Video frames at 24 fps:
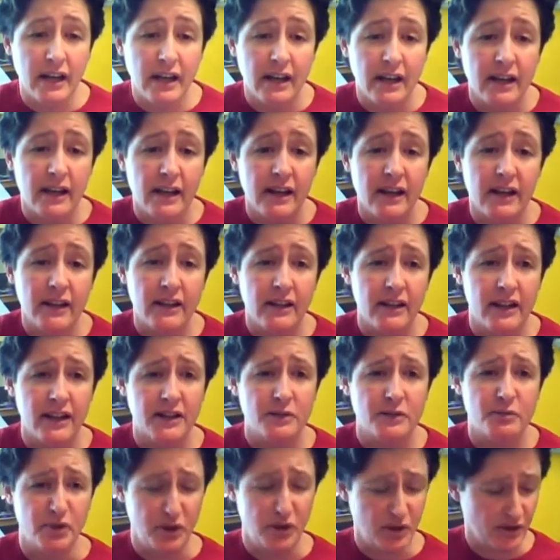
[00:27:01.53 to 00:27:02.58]

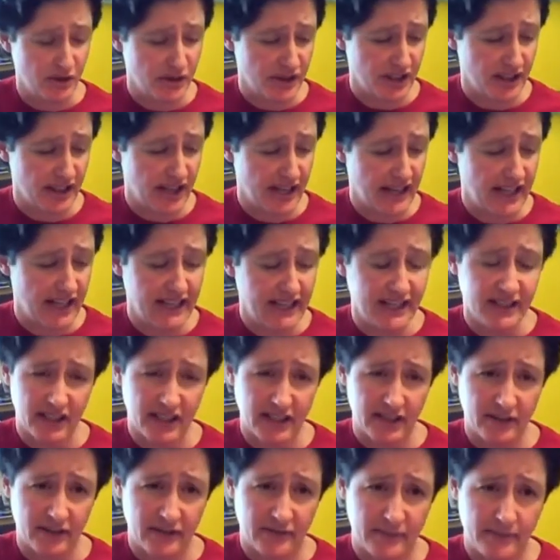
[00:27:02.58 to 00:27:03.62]
that's producing that E
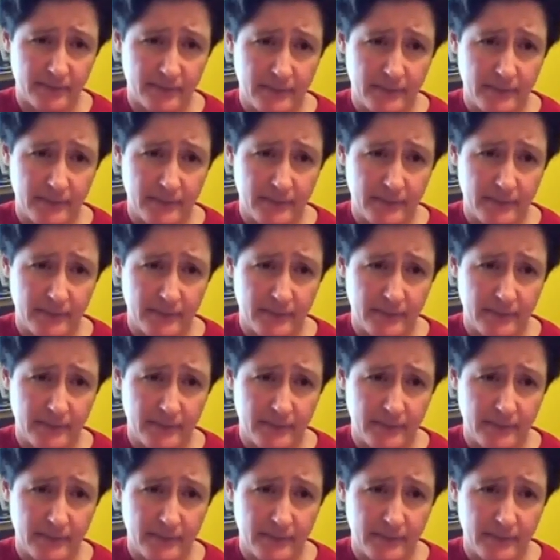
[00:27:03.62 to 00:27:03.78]
sound.